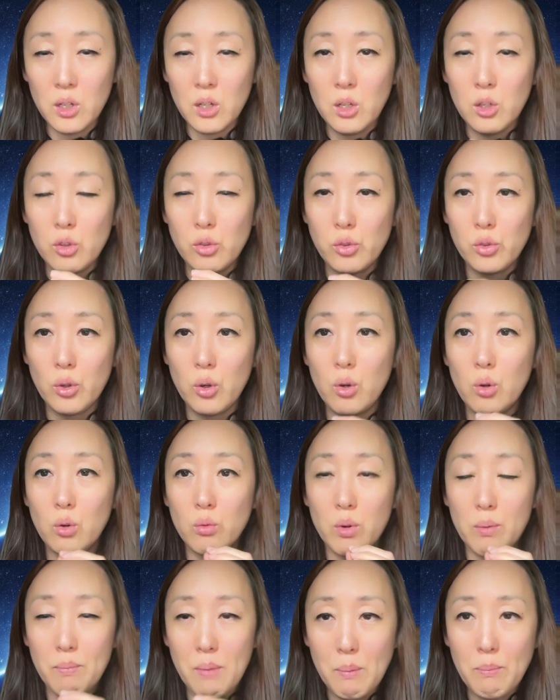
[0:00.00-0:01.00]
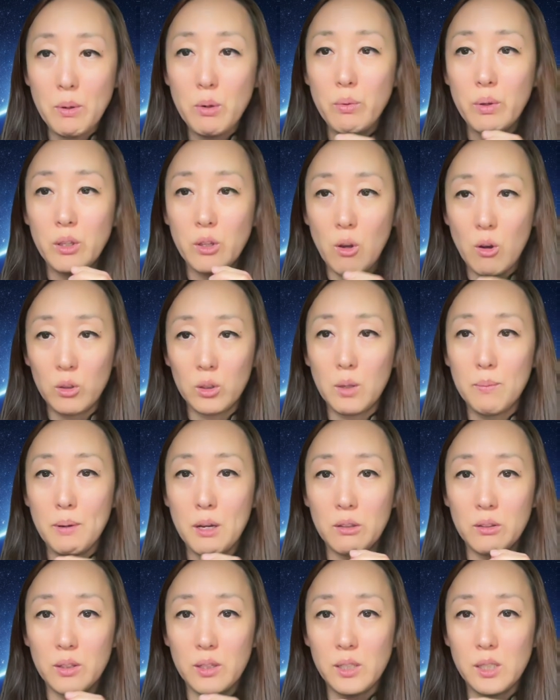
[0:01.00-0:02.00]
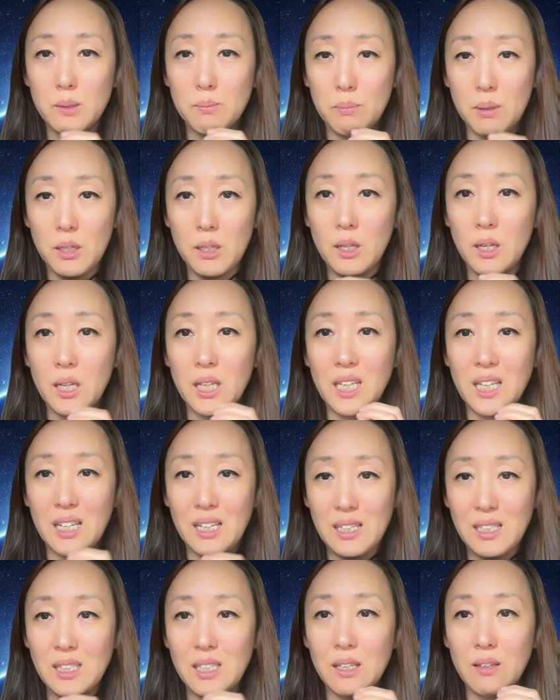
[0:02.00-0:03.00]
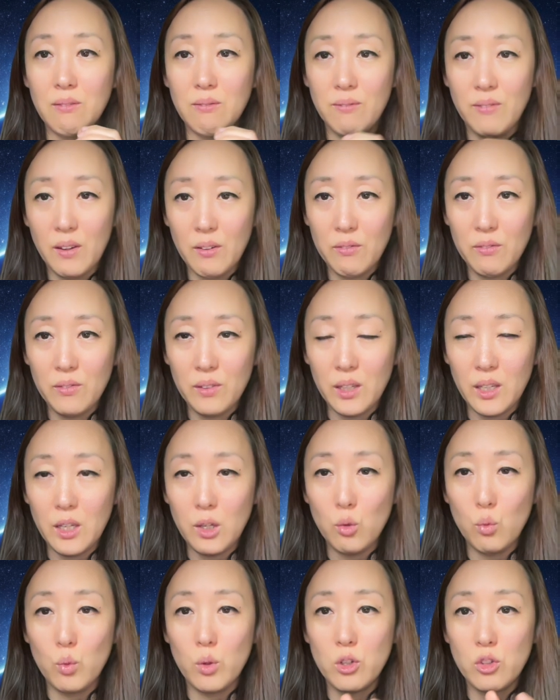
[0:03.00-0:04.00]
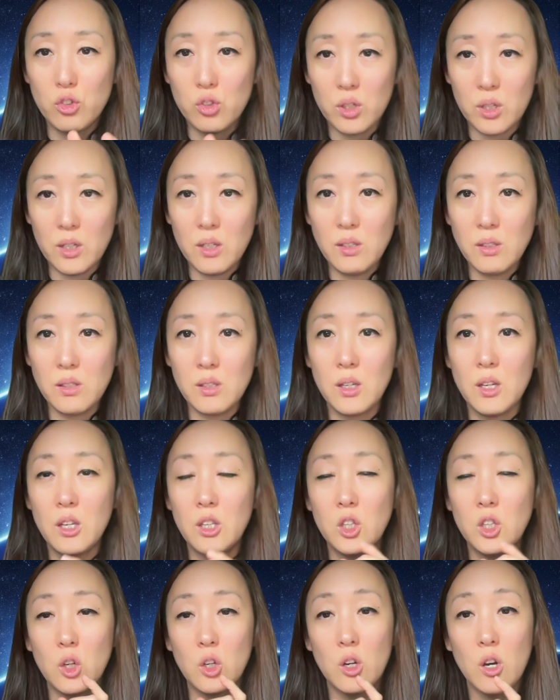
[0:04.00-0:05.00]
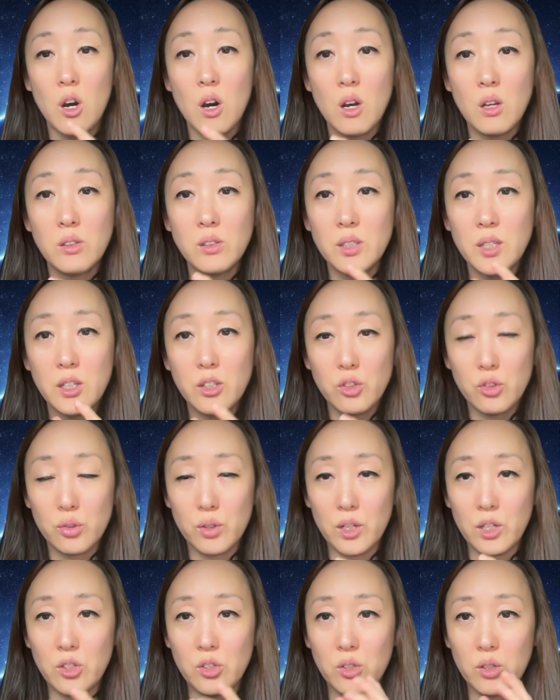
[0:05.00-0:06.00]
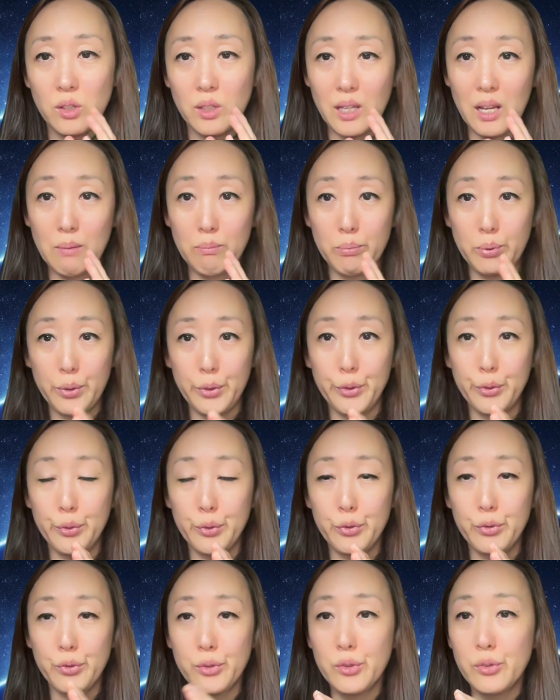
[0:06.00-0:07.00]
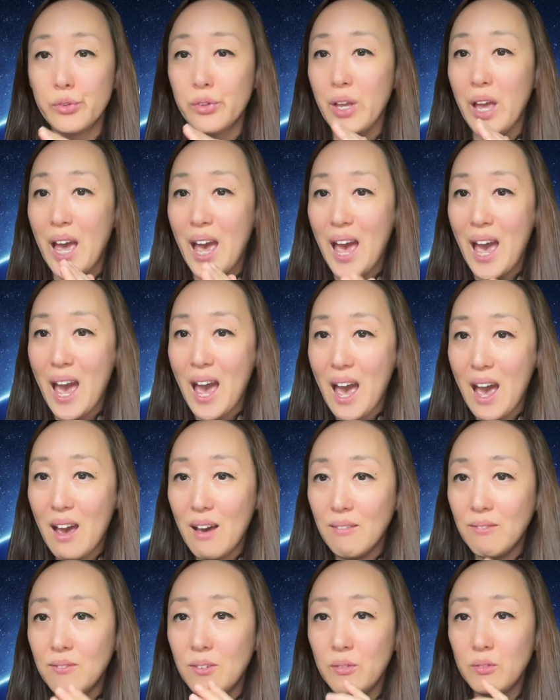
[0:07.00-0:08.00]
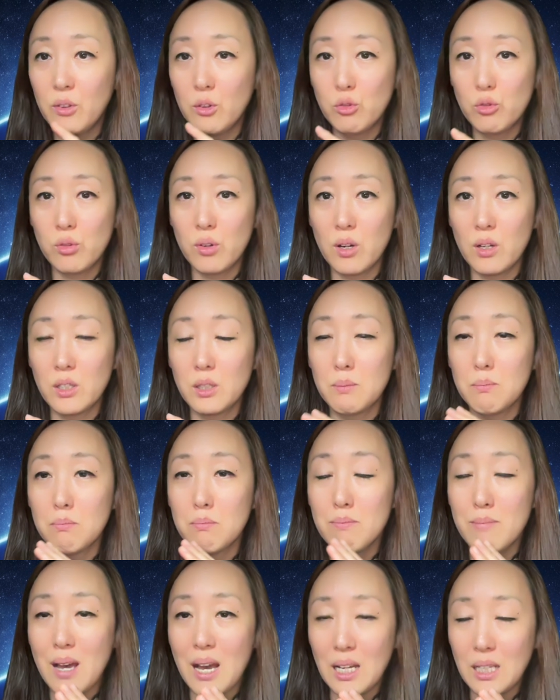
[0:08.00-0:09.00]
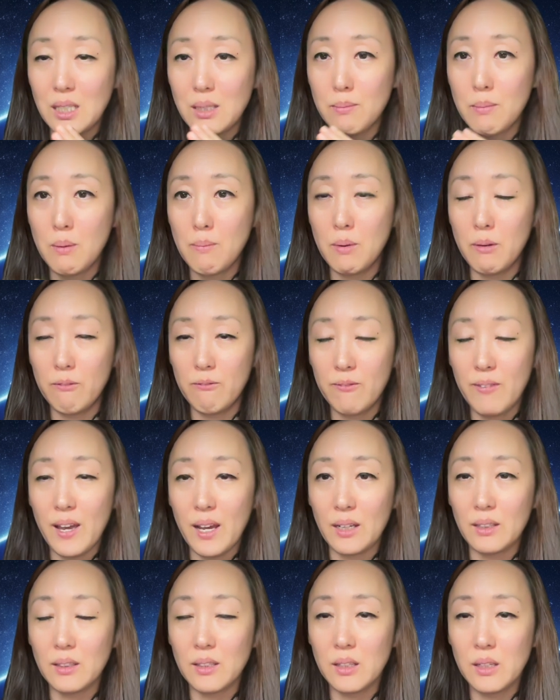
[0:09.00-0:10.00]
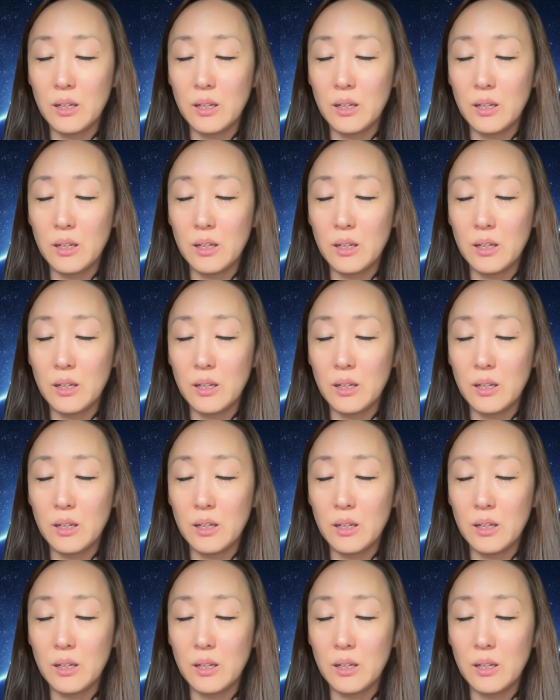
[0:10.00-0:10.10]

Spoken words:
So remember we talked about this being EC50, which is the concentration that produces half of the drug's maximum effect.